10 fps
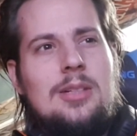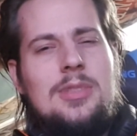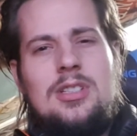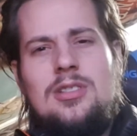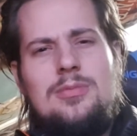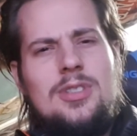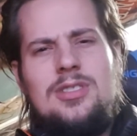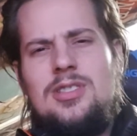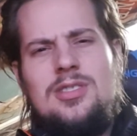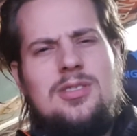I mean, come
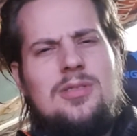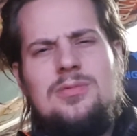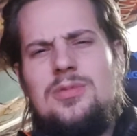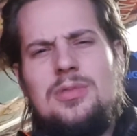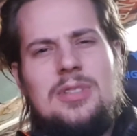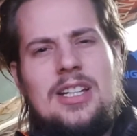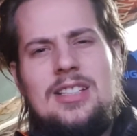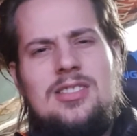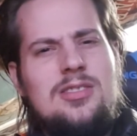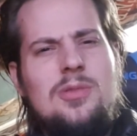on, just don't do
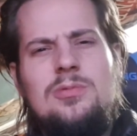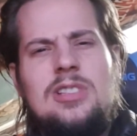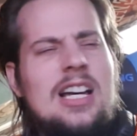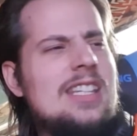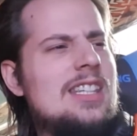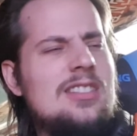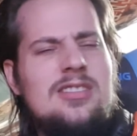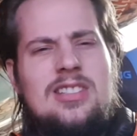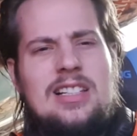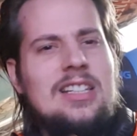that. Just don't like it.
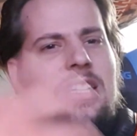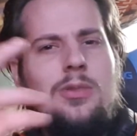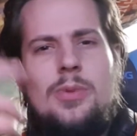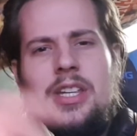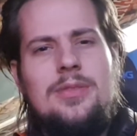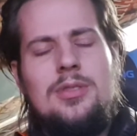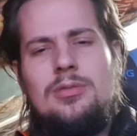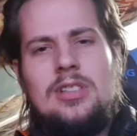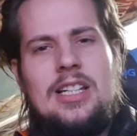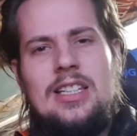Just click it away if you
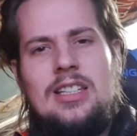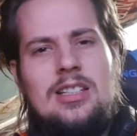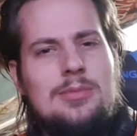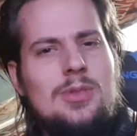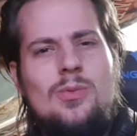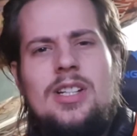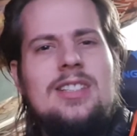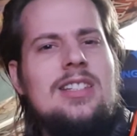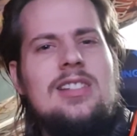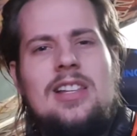don't like it. I mean,
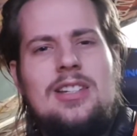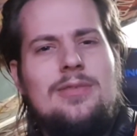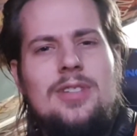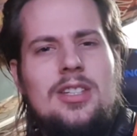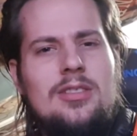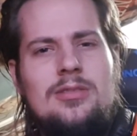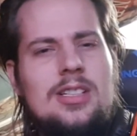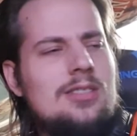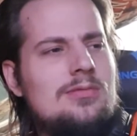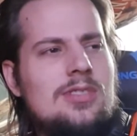why dislike a video?
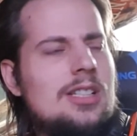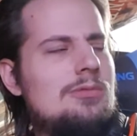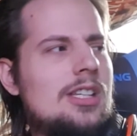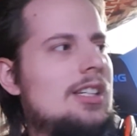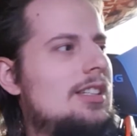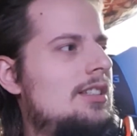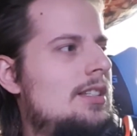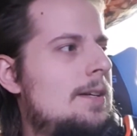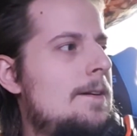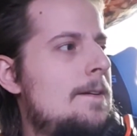I don't, I don't get it.
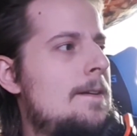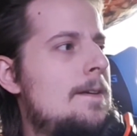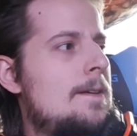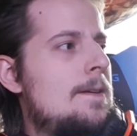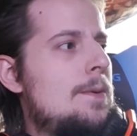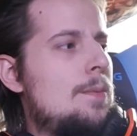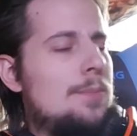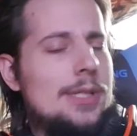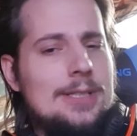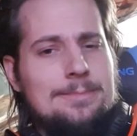
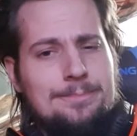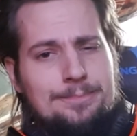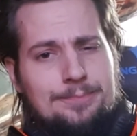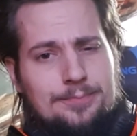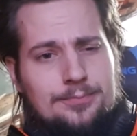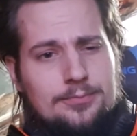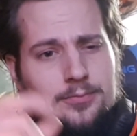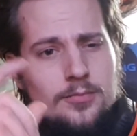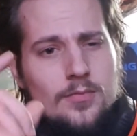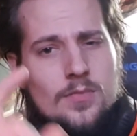But,
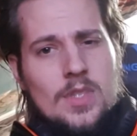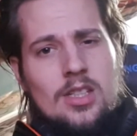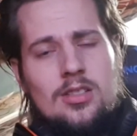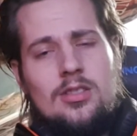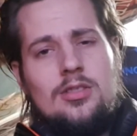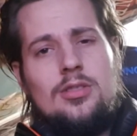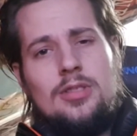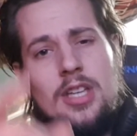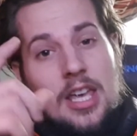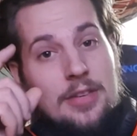
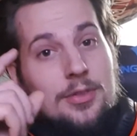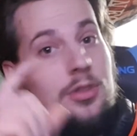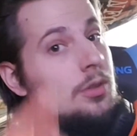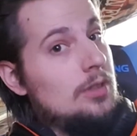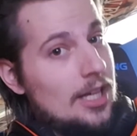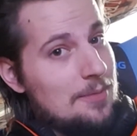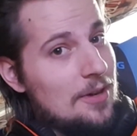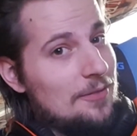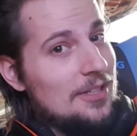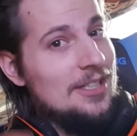so if you do like
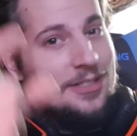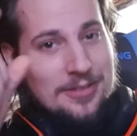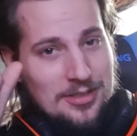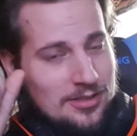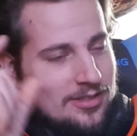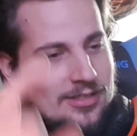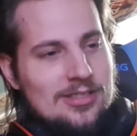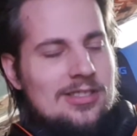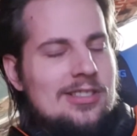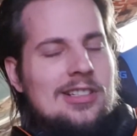my videos,
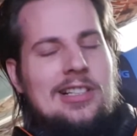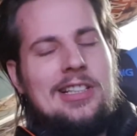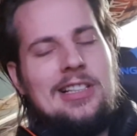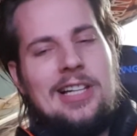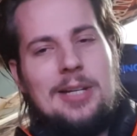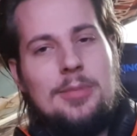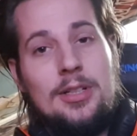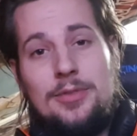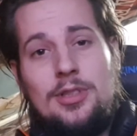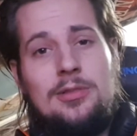click the like
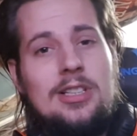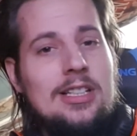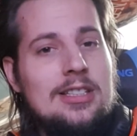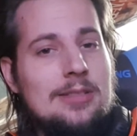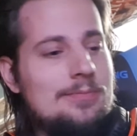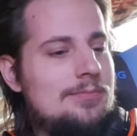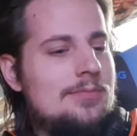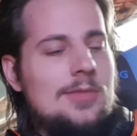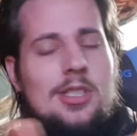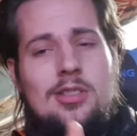button. If you don't like them,
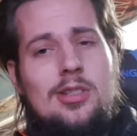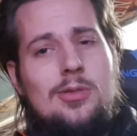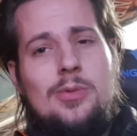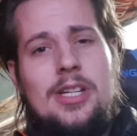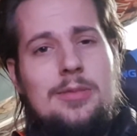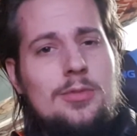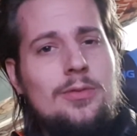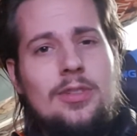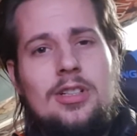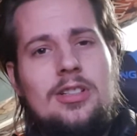just go away,
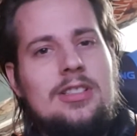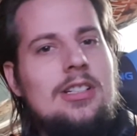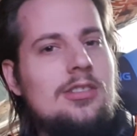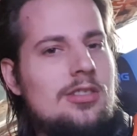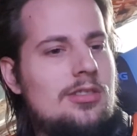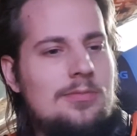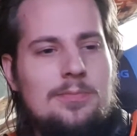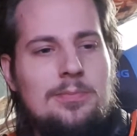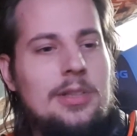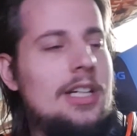move along. There's
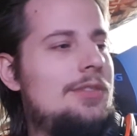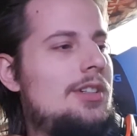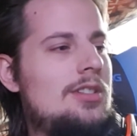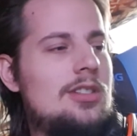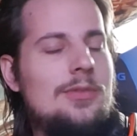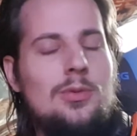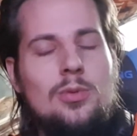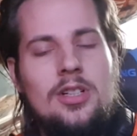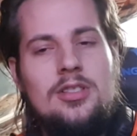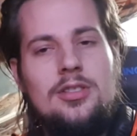plenty of other stuff to
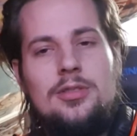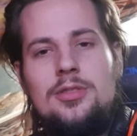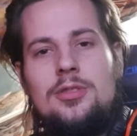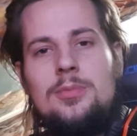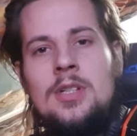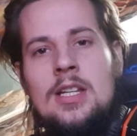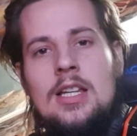watch on YouTube.